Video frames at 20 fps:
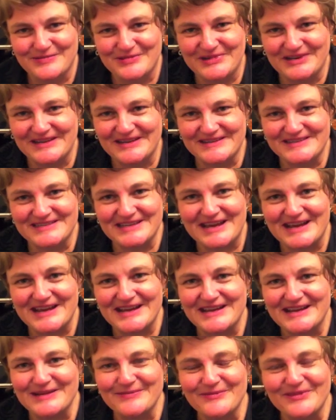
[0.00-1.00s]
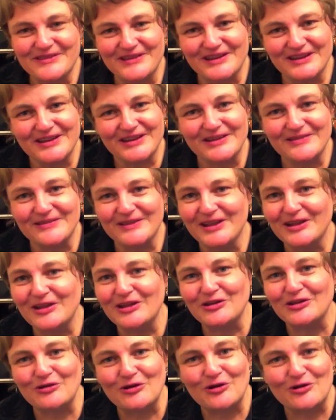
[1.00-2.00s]
Because I am thinking they
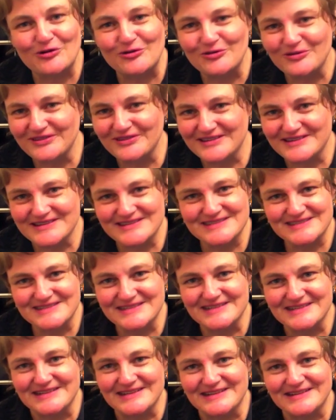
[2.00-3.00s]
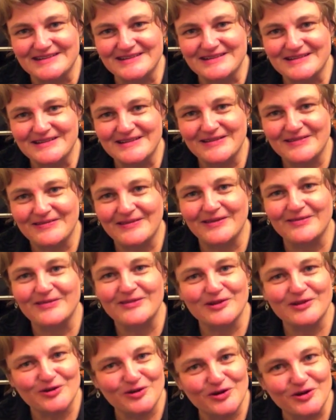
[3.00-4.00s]
can only see
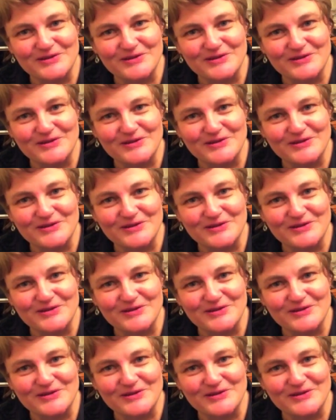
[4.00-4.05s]
that their